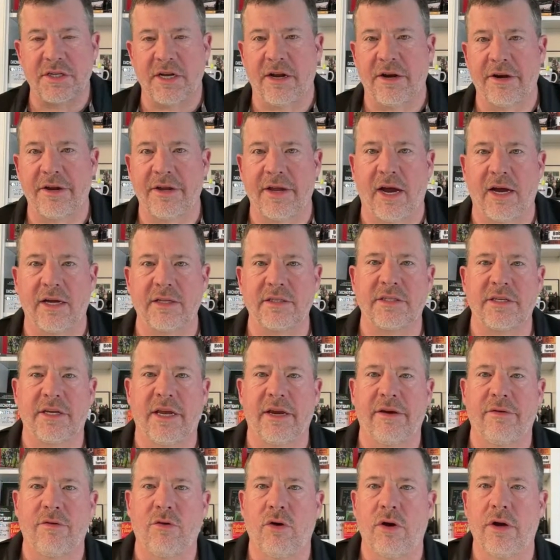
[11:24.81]
our gut
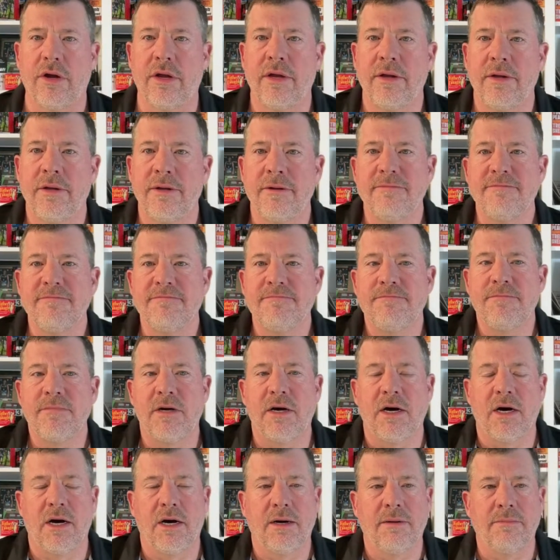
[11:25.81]
today, Roy.
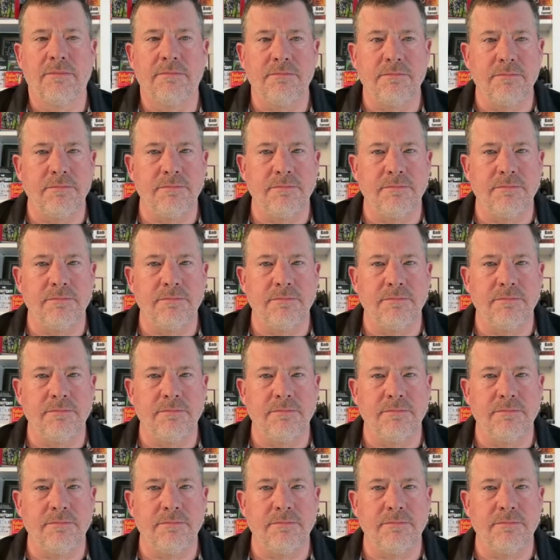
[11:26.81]
So